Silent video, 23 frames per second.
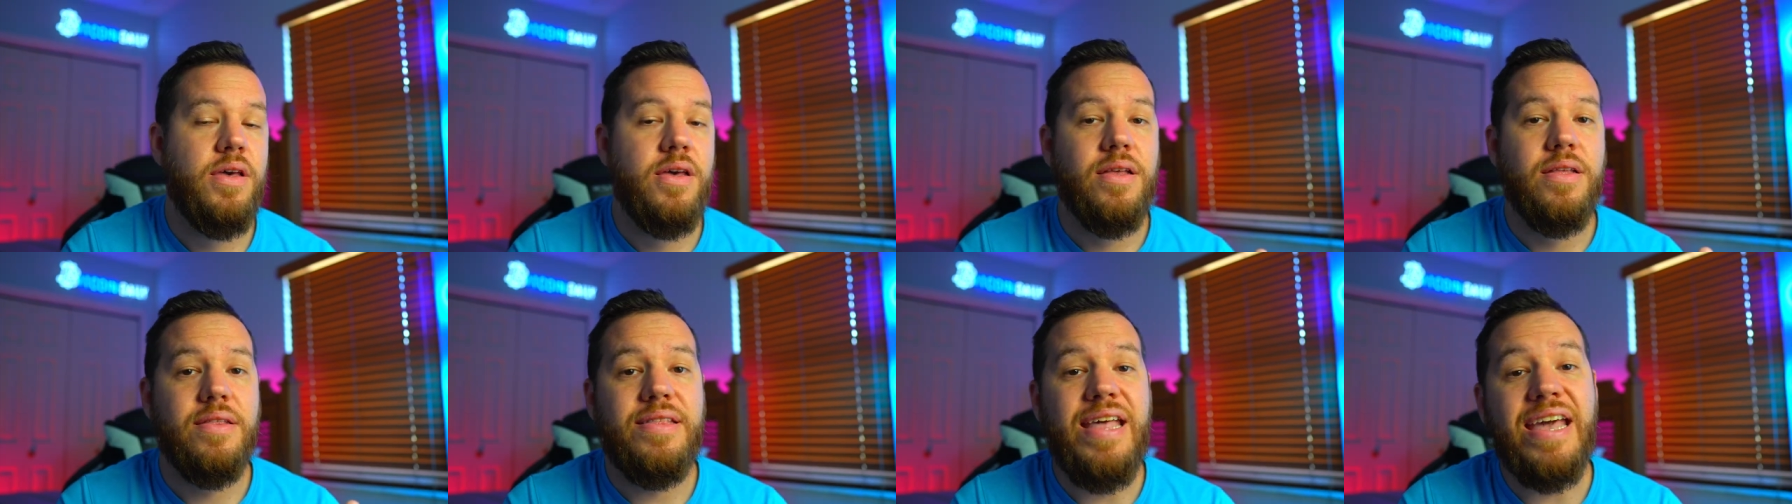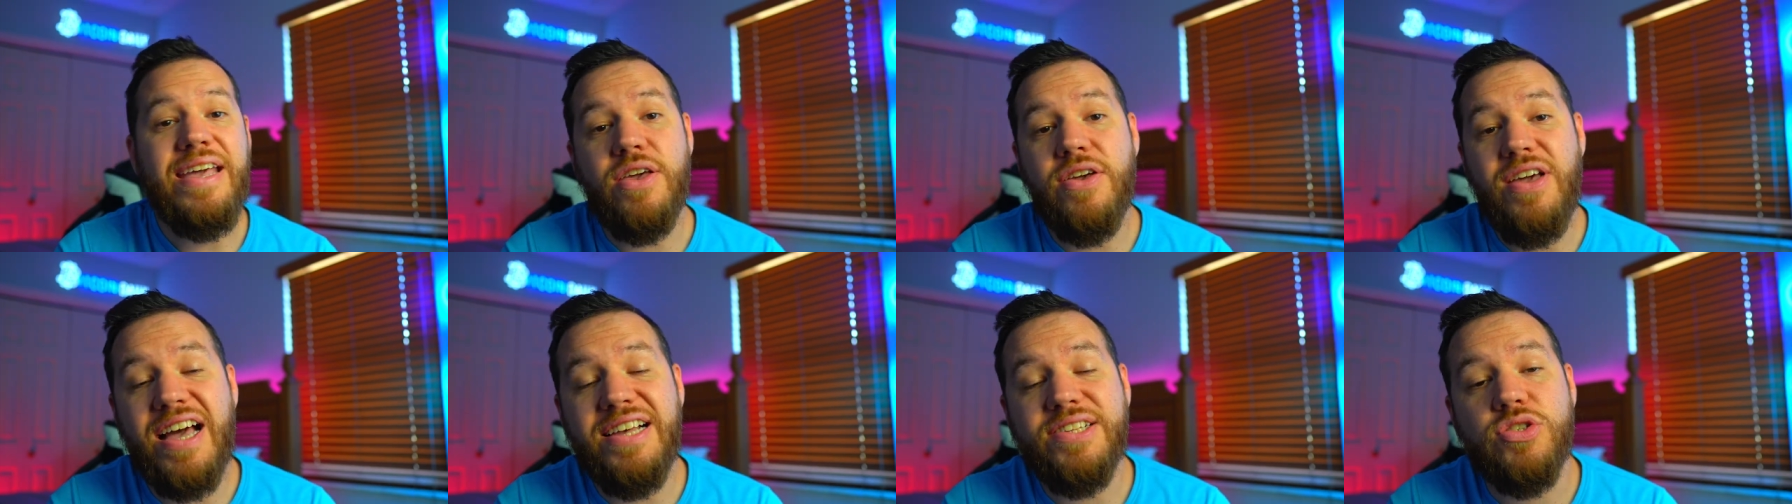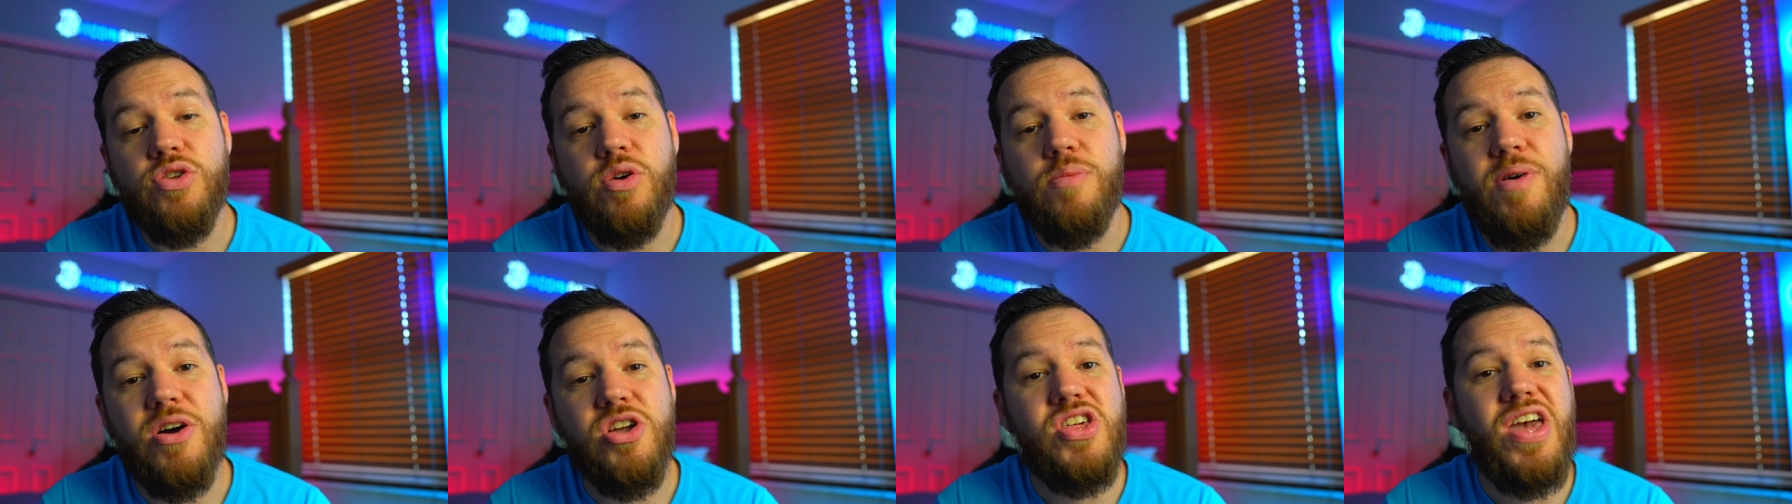Thank you guys
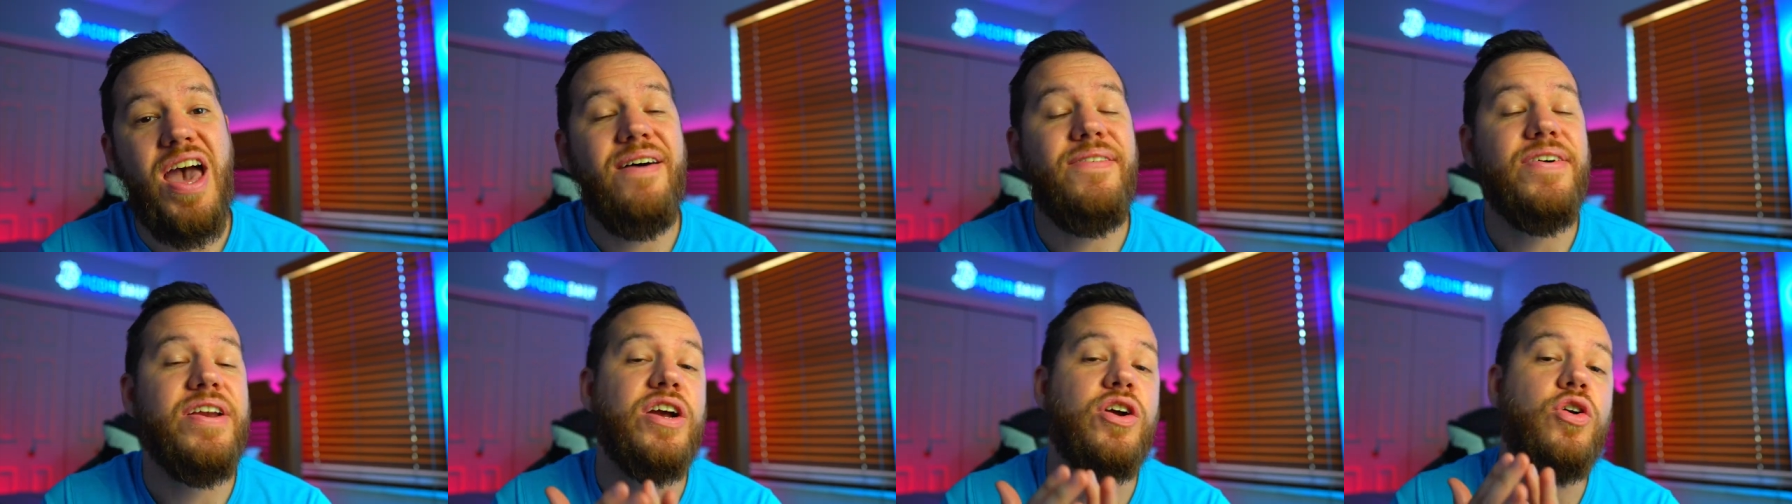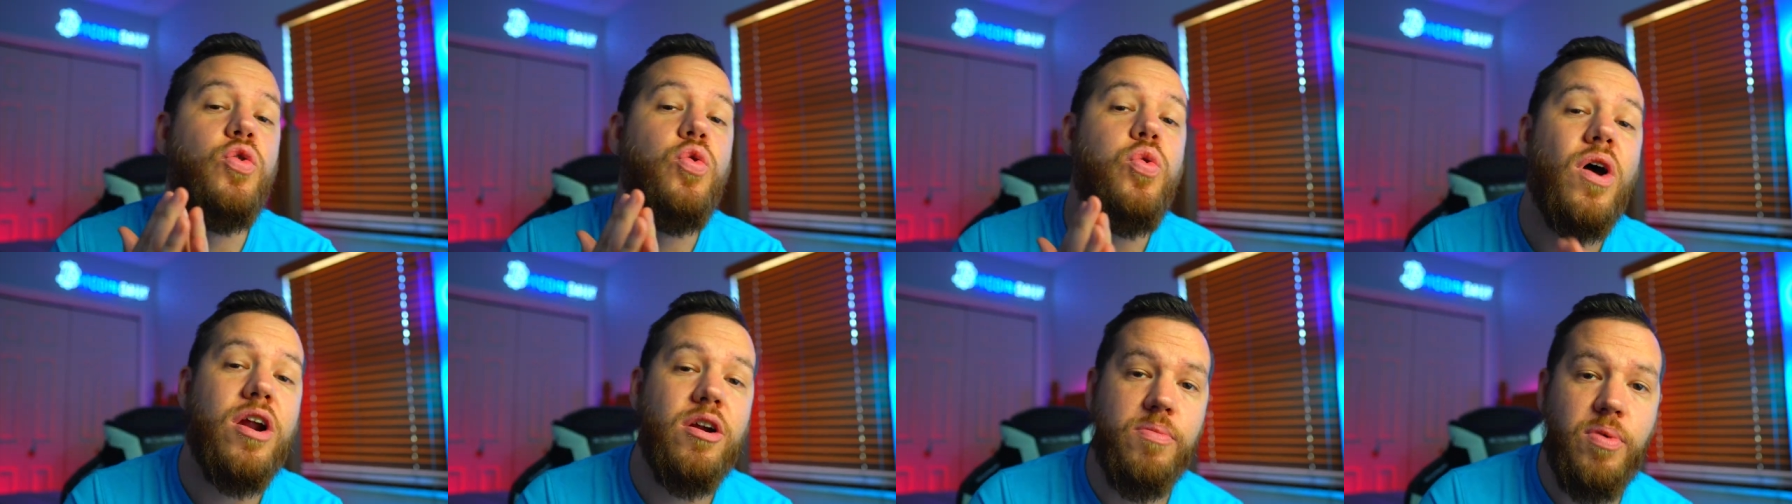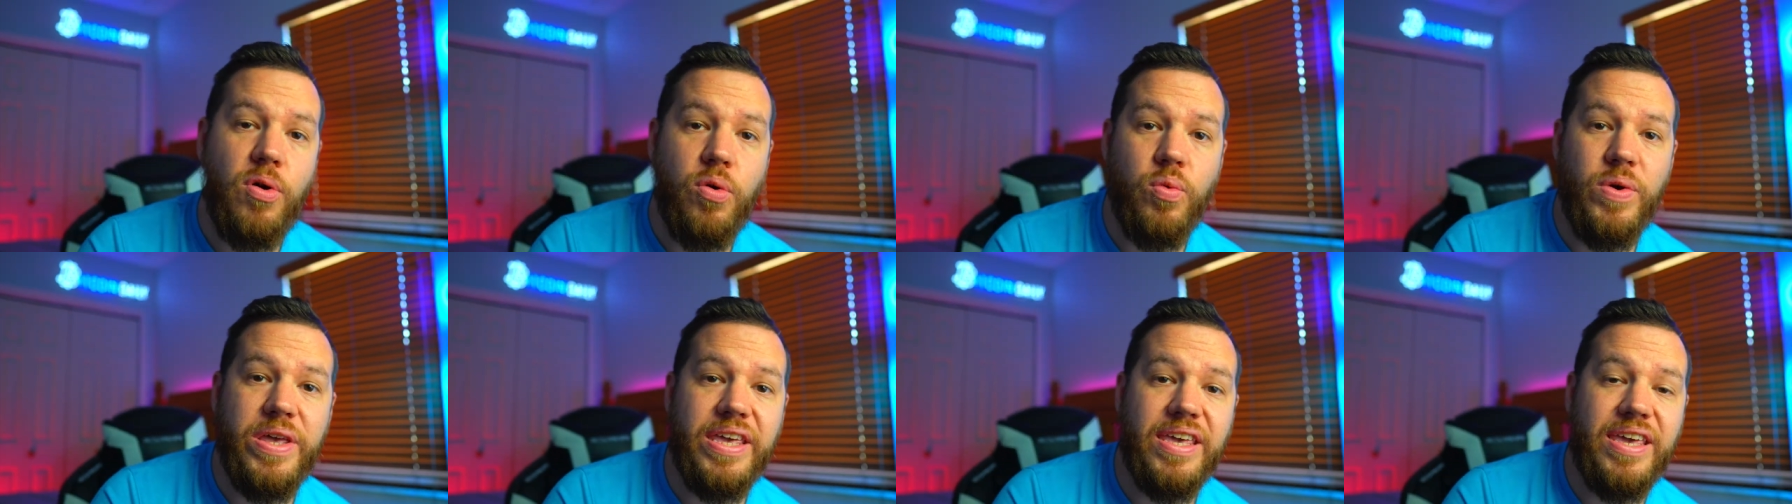so much. Have an
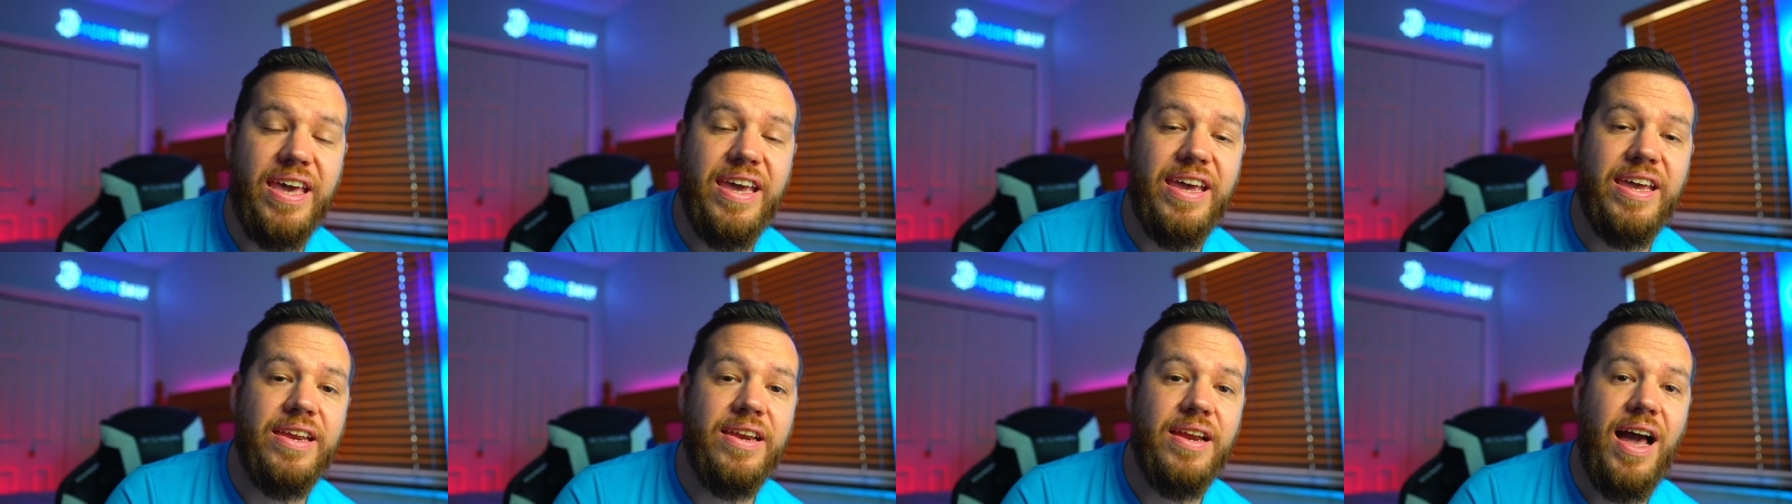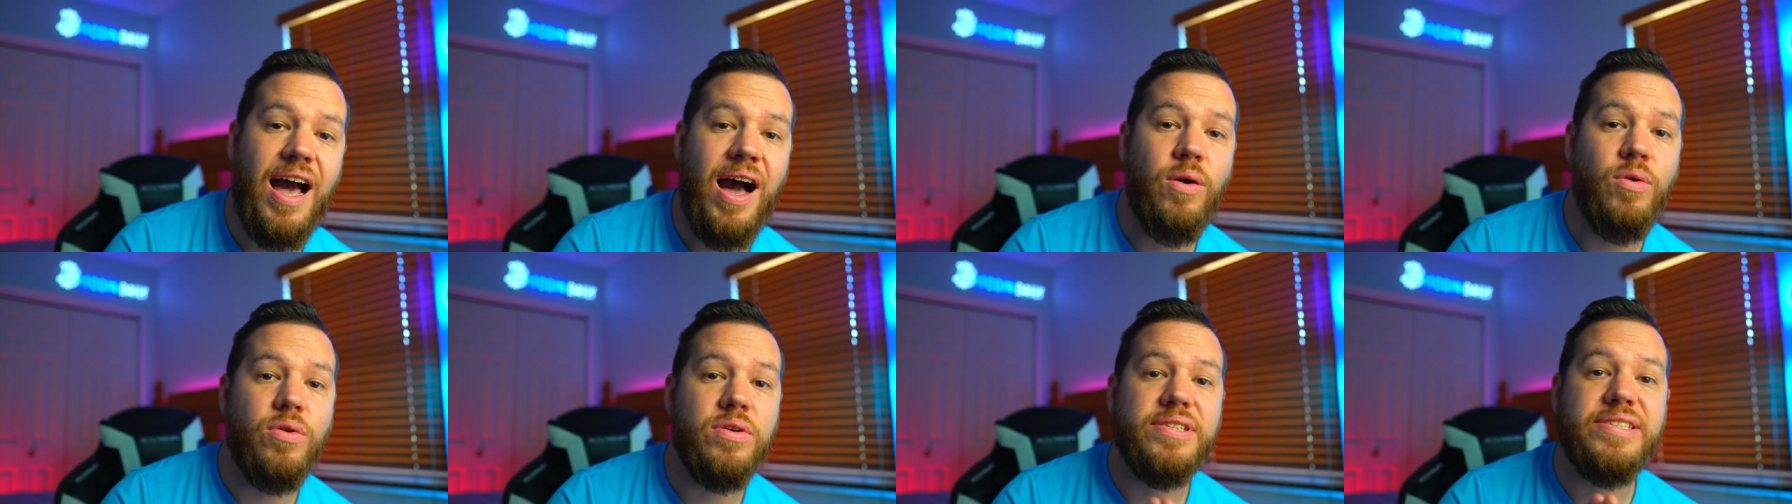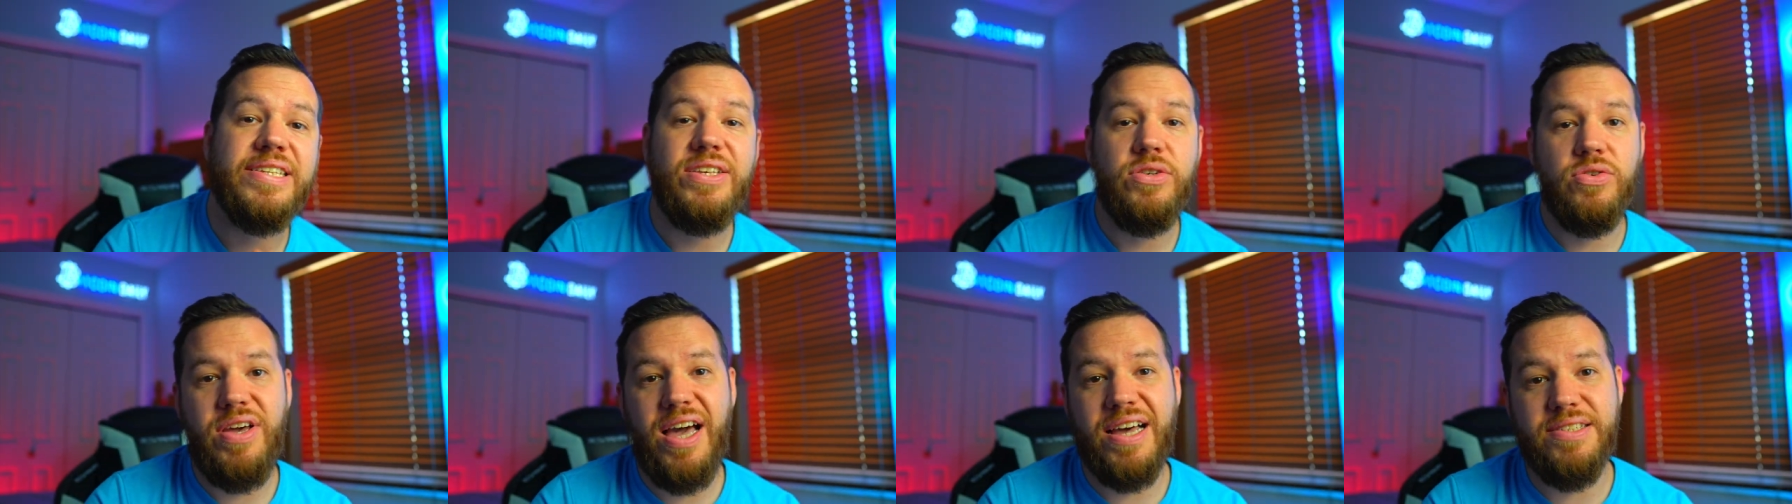incredible weekend. I will see
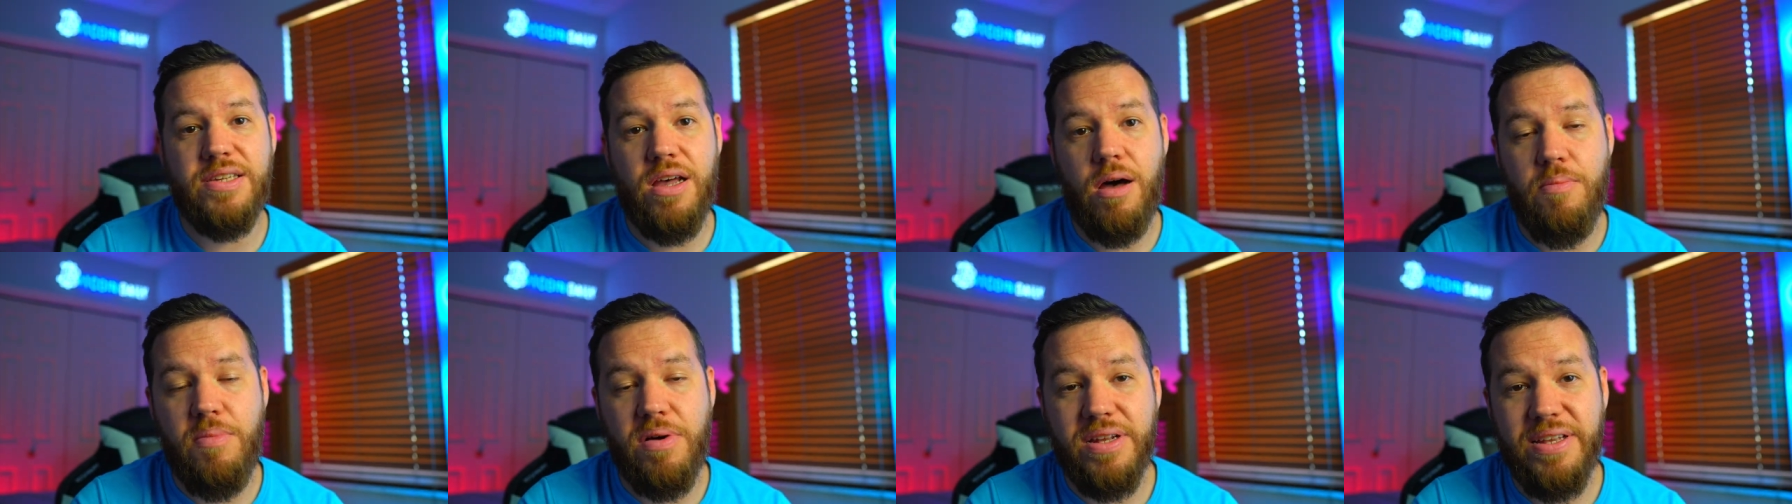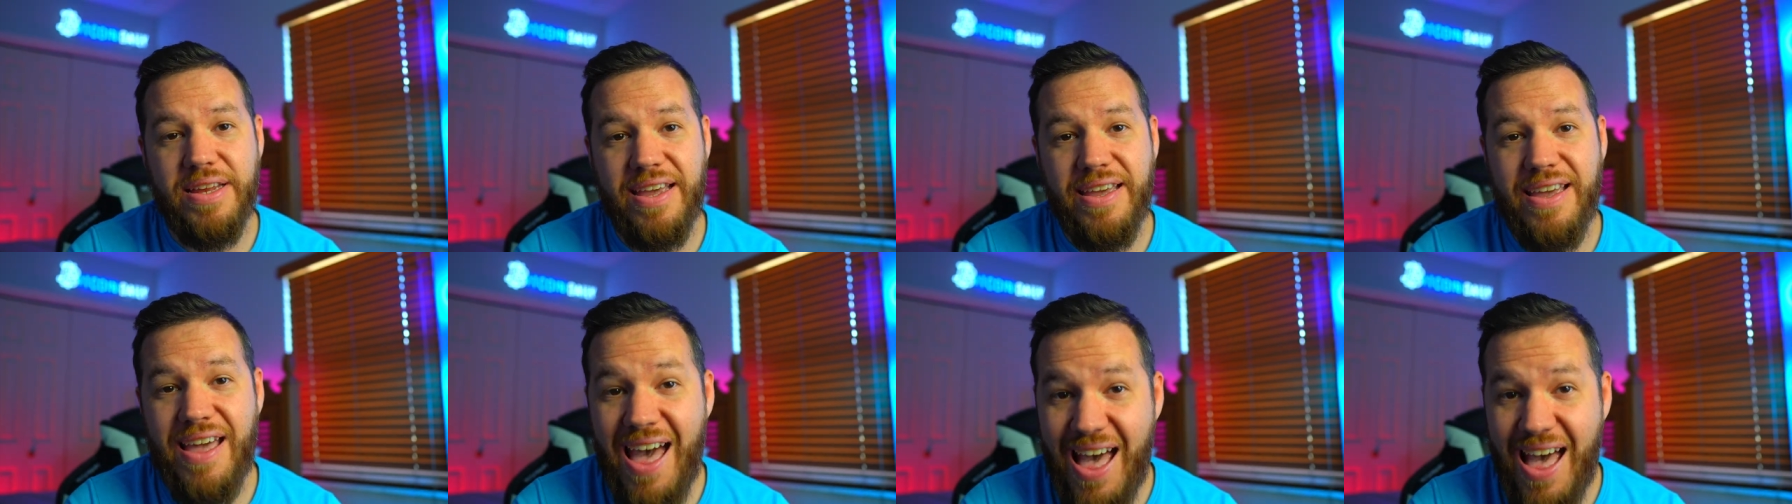you guys on Monday.